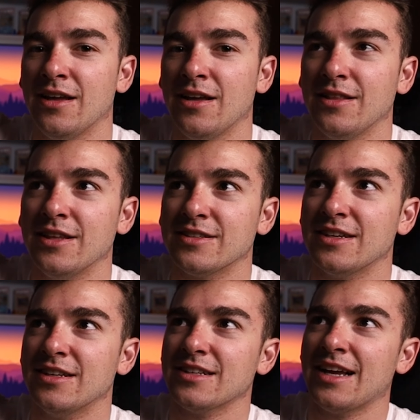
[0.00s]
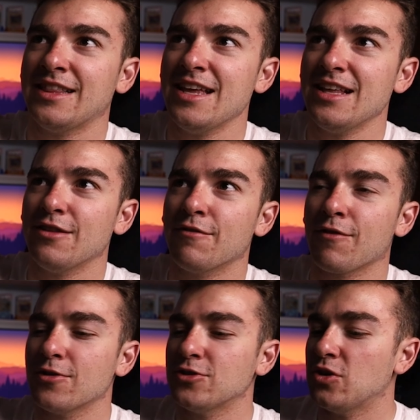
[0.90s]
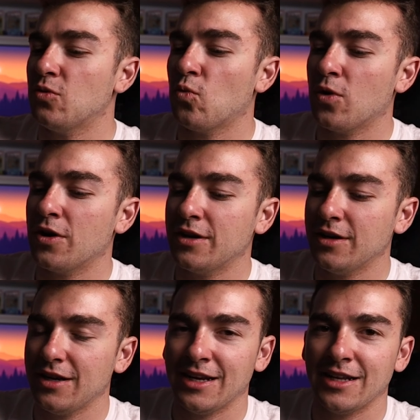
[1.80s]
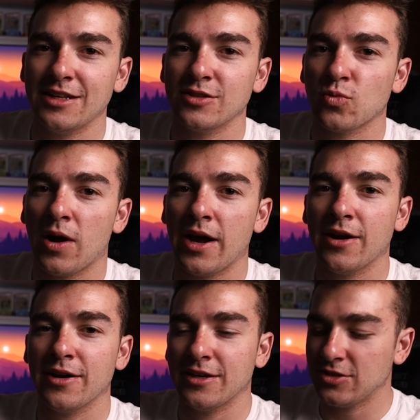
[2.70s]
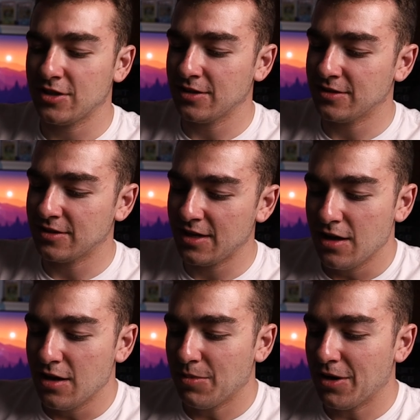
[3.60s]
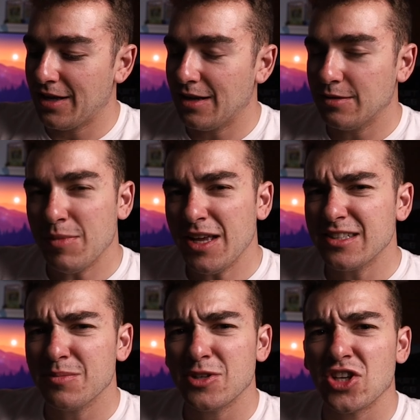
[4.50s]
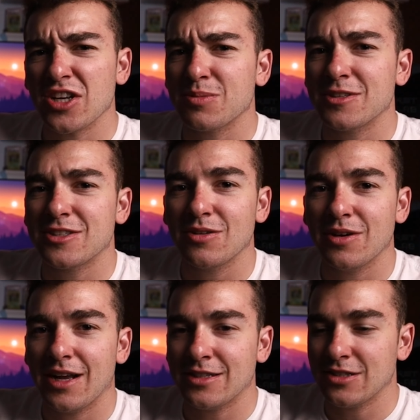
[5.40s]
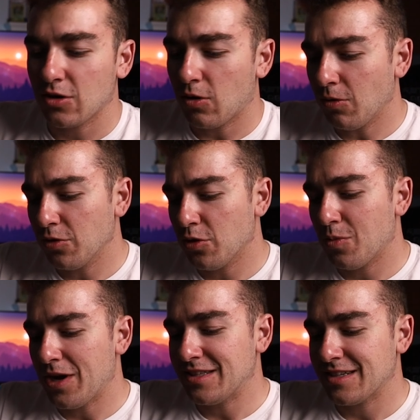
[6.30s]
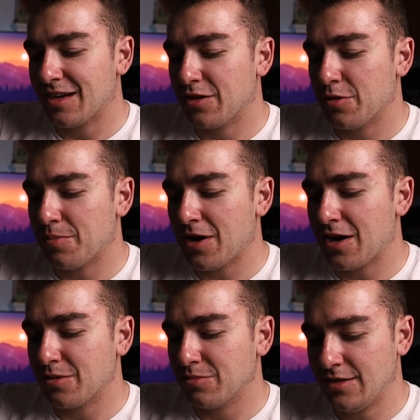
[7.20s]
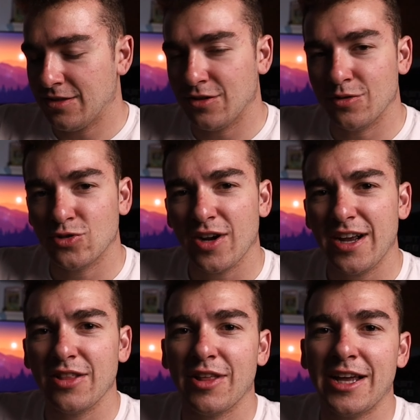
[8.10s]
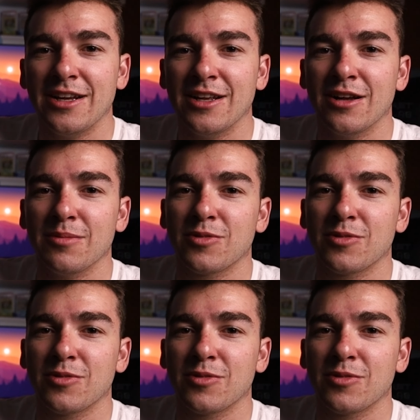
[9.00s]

This is, I think, the version 1, and it is wired, as you can see. But made some adjustments to it. I took all of the weights out of the bottom to try and lighten it up to